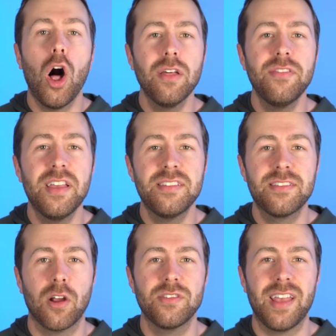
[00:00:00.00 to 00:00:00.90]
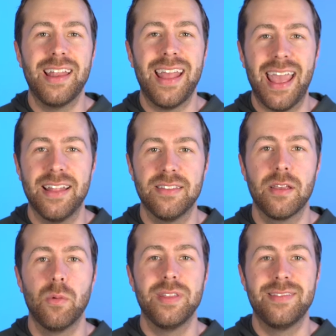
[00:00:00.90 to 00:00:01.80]
All of this starts and ends
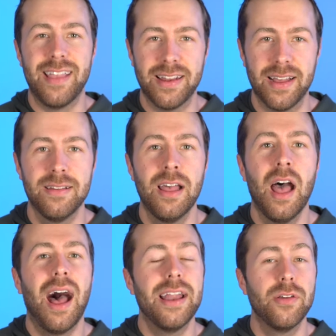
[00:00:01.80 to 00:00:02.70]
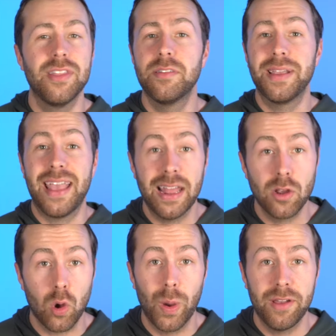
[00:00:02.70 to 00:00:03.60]
with data. I know that's a
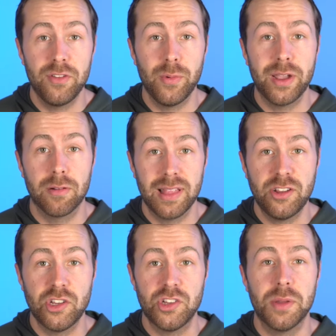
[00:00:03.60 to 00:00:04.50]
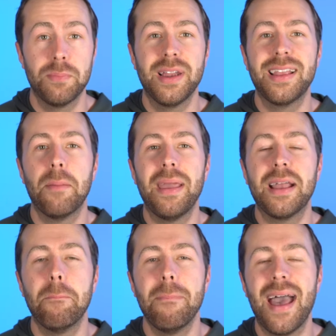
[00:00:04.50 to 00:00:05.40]
mechanical way of viewing a relationship, but it can make
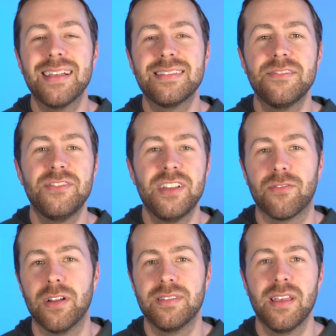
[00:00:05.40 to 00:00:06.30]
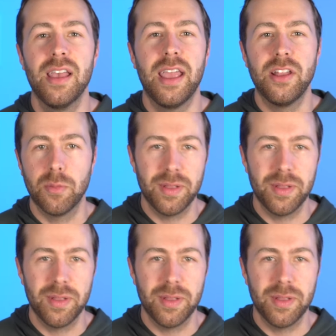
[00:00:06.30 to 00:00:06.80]
a massive difference in your